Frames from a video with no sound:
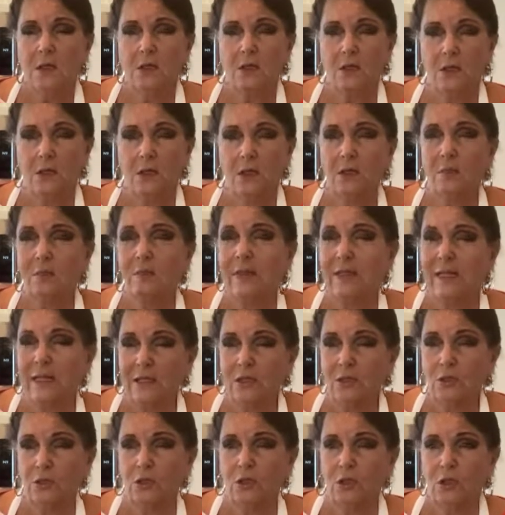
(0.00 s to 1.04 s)
So another
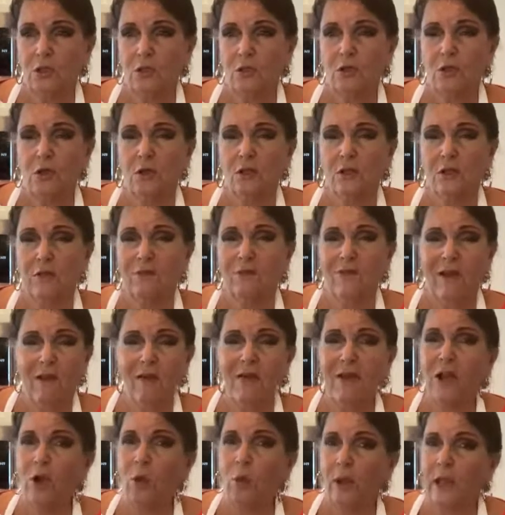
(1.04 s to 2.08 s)
minute or two. So it's a
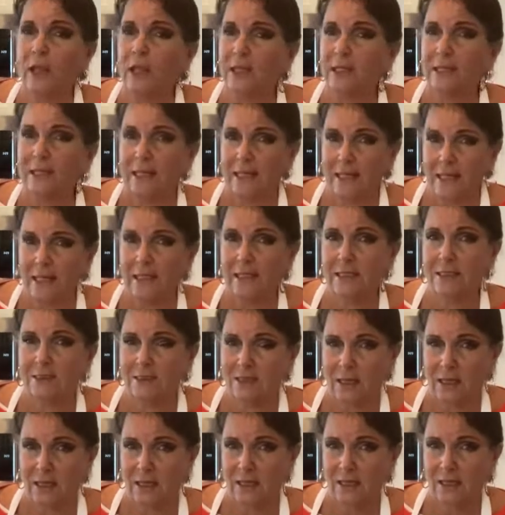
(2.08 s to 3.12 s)
very quick and
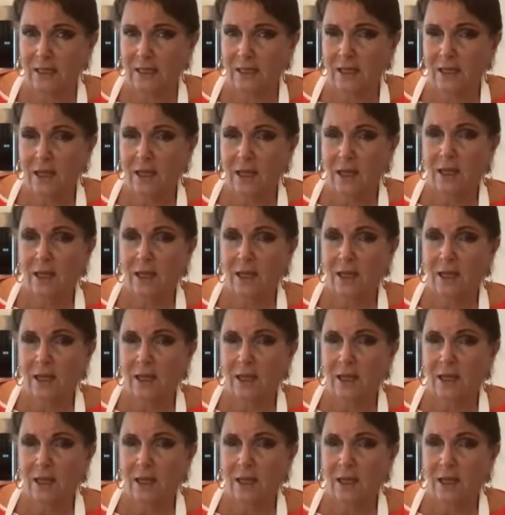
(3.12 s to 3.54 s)
easy.